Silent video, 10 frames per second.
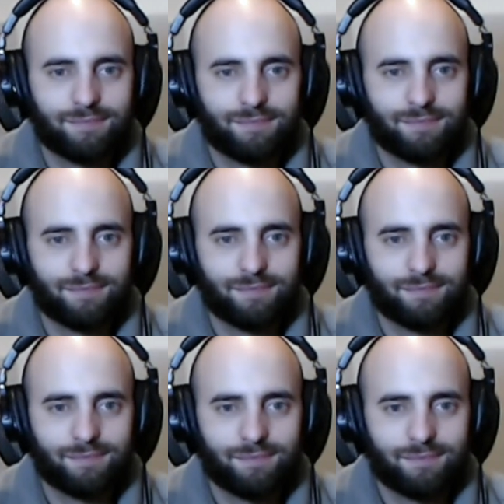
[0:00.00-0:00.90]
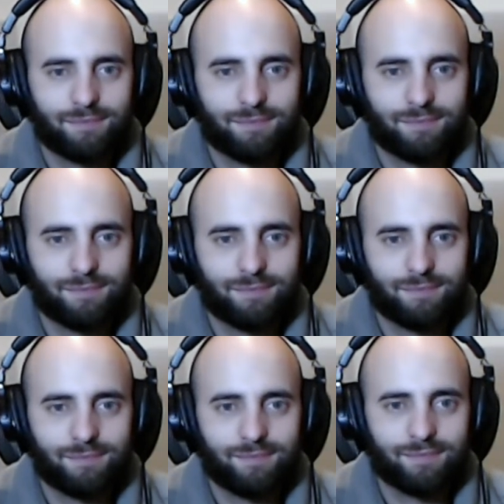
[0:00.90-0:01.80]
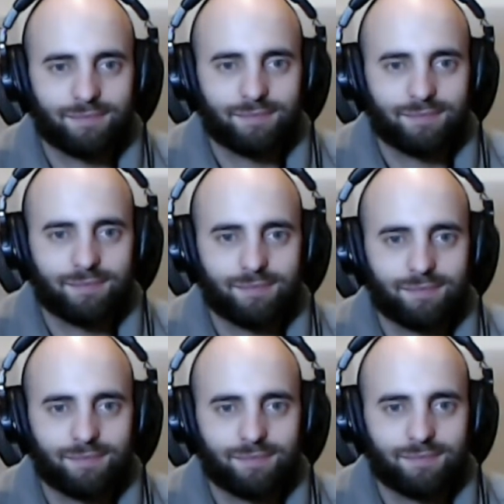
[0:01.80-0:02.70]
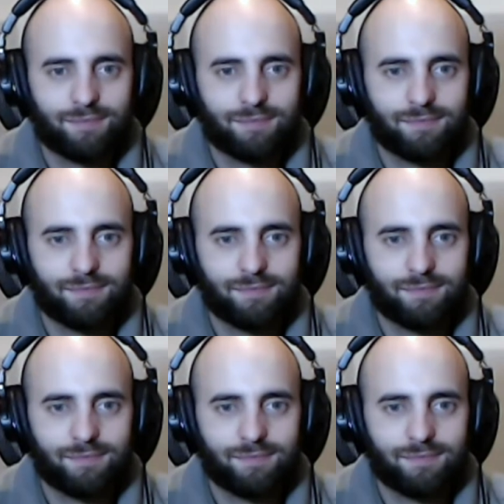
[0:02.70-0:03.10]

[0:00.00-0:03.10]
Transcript: (not speaking)